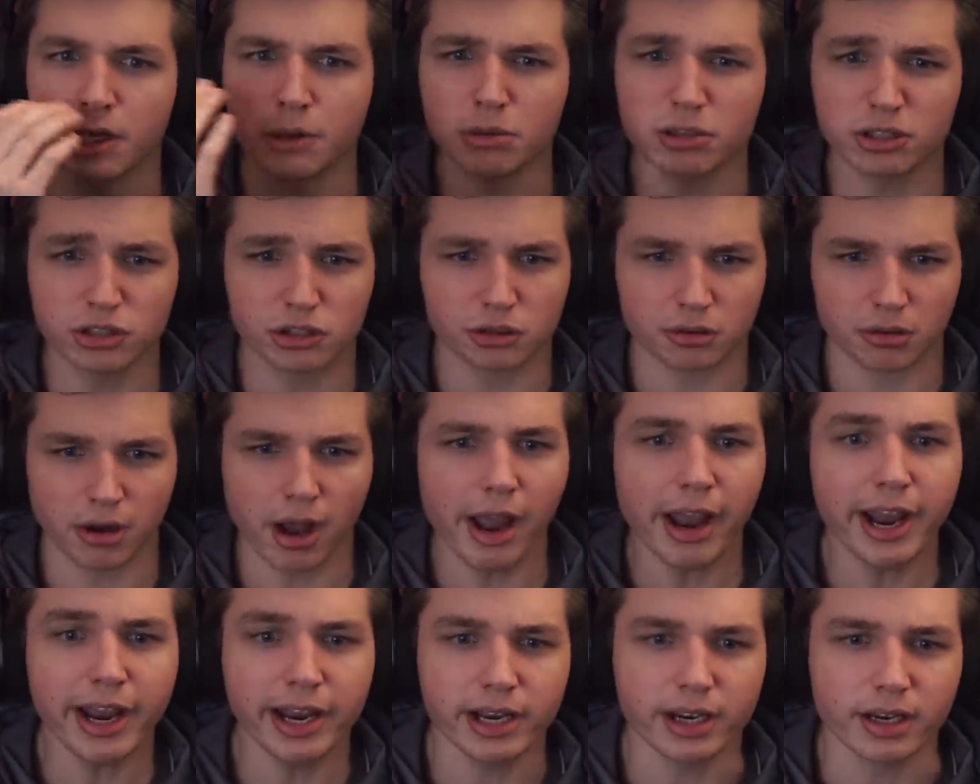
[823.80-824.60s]
She's
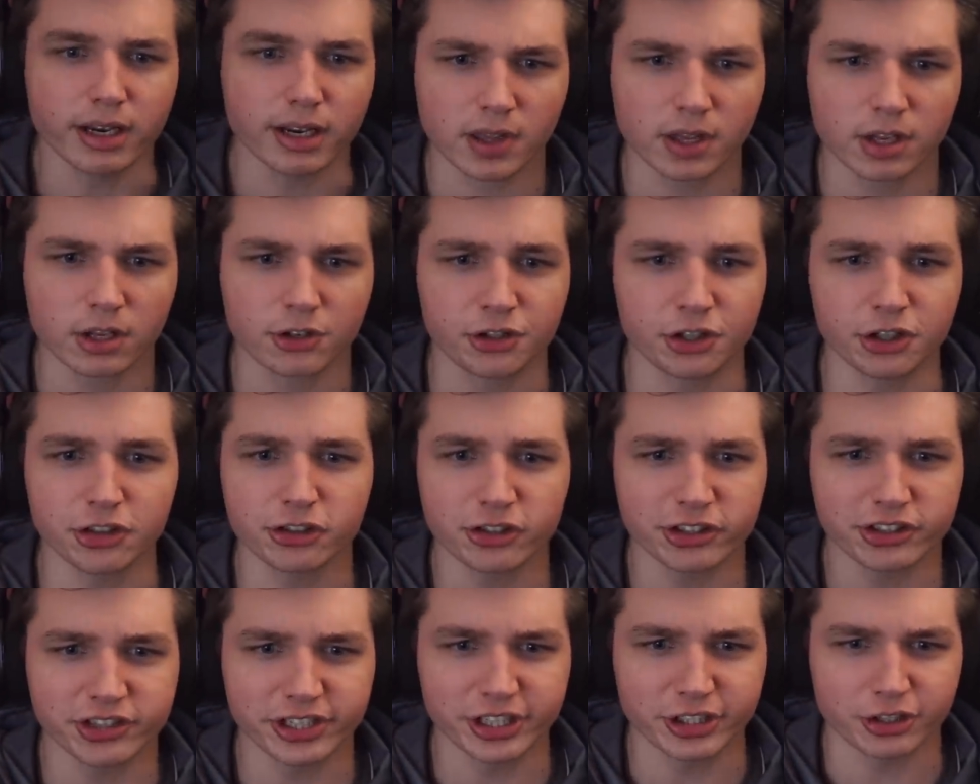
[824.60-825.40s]
right. She's
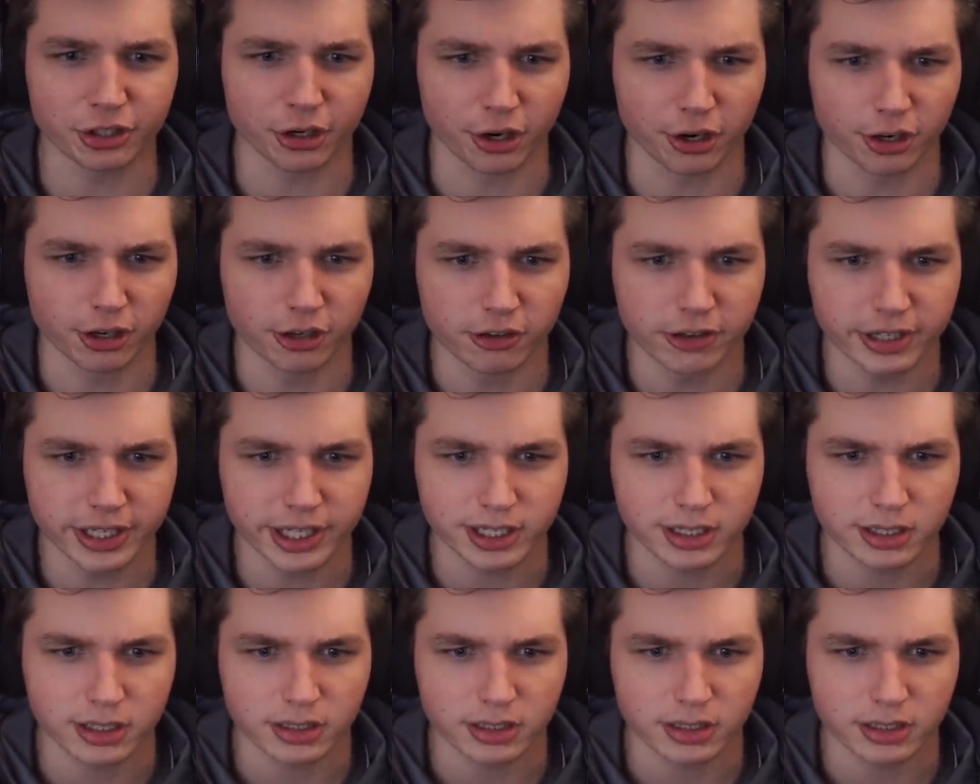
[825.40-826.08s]
just eternally,